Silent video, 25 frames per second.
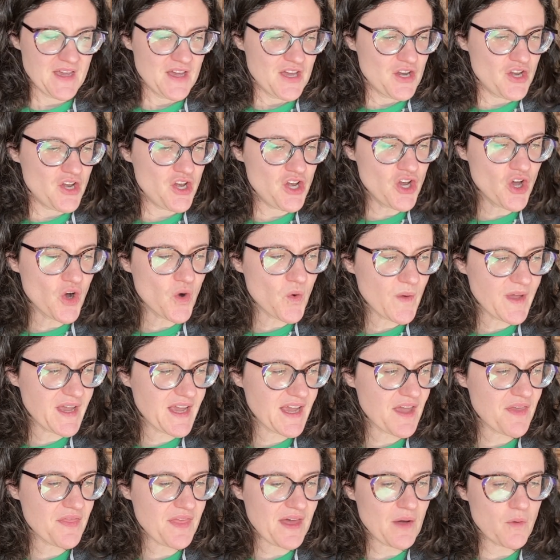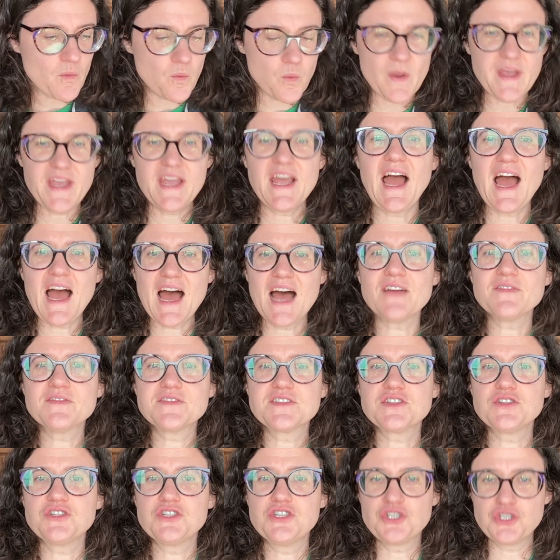knowing that we have
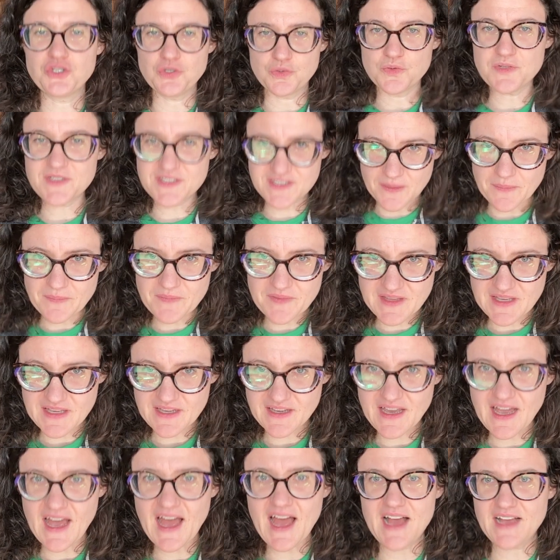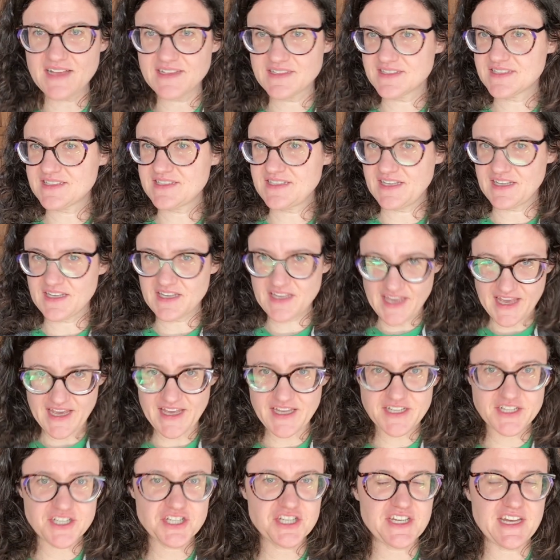to do something as
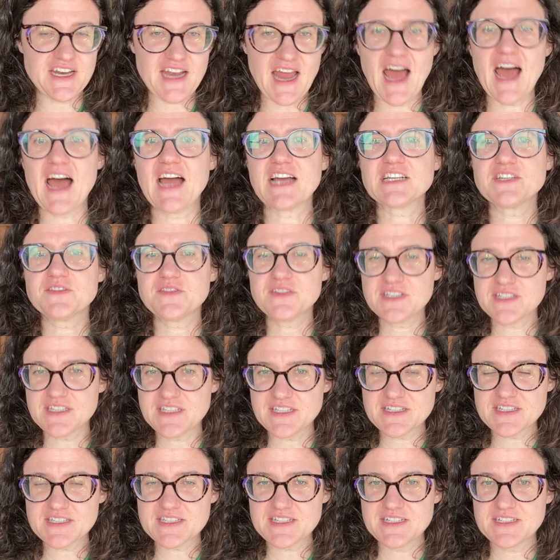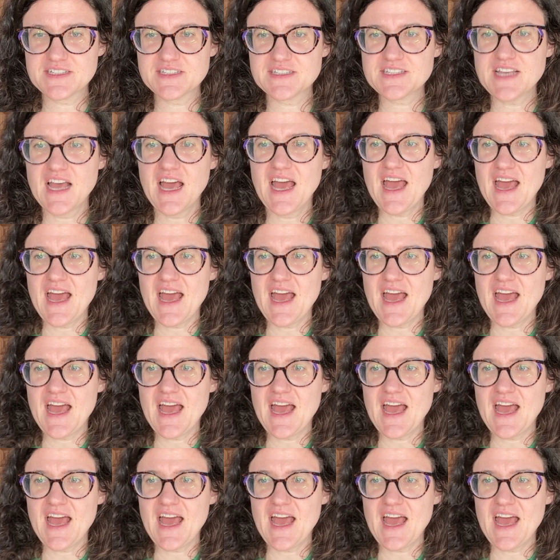engaged and active citizens